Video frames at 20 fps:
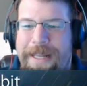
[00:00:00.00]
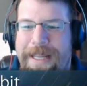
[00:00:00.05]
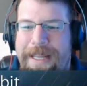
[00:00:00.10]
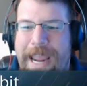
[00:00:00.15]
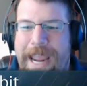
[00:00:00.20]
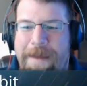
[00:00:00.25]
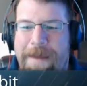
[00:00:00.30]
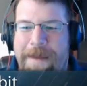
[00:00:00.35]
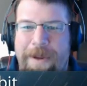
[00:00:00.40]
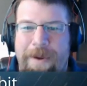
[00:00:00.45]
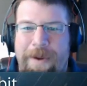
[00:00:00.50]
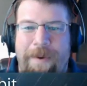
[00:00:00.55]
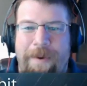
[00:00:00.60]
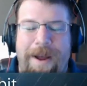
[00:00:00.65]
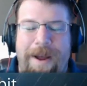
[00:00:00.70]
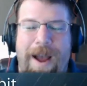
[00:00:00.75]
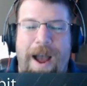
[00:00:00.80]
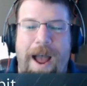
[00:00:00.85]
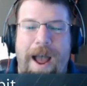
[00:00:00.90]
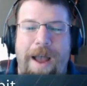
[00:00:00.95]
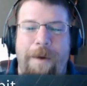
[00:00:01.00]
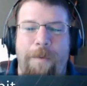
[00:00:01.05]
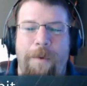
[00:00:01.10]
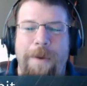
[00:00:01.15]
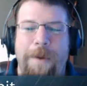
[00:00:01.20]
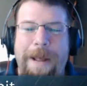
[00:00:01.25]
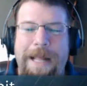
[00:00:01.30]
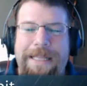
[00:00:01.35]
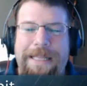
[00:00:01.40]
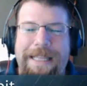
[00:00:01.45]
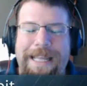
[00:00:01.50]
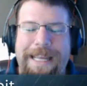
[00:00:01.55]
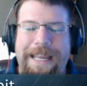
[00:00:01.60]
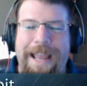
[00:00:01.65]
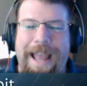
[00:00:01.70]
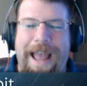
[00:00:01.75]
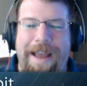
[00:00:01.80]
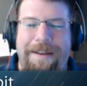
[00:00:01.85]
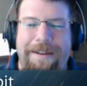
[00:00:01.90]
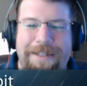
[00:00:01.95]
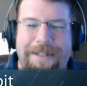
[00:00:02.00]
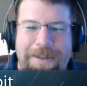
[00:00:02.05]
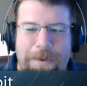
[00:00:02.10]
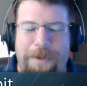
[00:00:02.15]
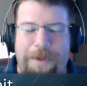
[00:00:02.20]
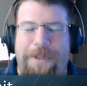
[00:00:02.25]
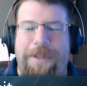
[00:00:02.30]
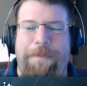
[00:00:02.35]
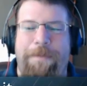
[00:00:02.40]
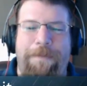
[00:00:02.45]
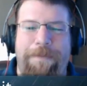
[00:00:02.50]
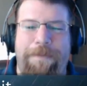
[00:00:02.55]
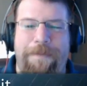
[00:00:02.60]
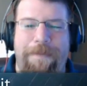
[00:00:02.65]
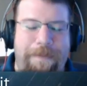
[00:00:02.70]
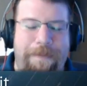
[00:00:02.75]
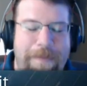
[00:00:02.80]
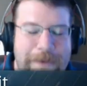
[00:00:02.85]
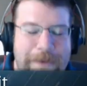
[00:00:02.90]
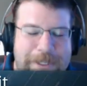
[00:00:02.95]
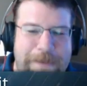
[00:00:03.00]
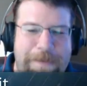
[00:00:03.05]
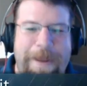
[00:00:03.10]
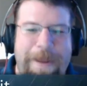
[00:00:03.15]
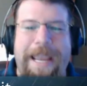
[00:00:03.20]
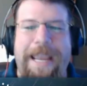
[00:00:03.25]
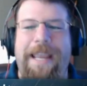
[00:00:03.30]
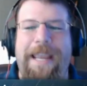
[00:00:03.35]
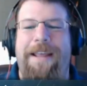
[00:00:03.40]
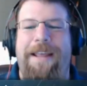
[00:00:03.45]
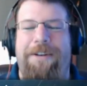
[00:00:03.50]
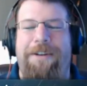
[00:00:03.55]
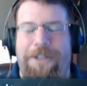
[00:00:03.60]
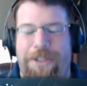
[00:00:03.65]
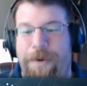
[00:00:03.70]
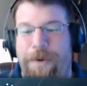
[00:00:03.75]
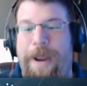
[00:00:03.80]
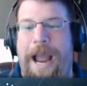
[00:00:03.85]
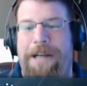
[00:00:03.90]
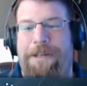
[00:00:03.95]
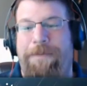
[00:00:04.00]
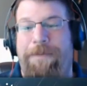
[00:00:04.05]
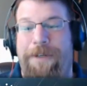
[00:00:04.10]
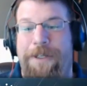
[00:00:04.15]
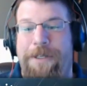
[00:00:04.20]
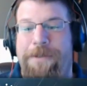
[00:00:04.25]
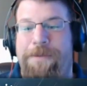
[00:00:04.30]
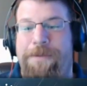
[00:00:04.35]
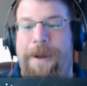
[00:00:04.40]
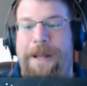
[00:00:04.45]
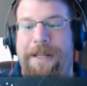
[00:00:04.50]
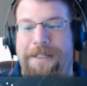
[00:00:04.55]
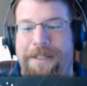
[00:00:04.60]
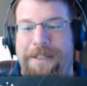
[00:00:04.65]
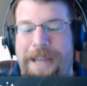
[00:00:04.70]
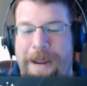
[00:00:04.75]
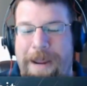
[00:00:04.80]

the game. You. Uh, what about the? Uh, so the. To me, there's two controversies about this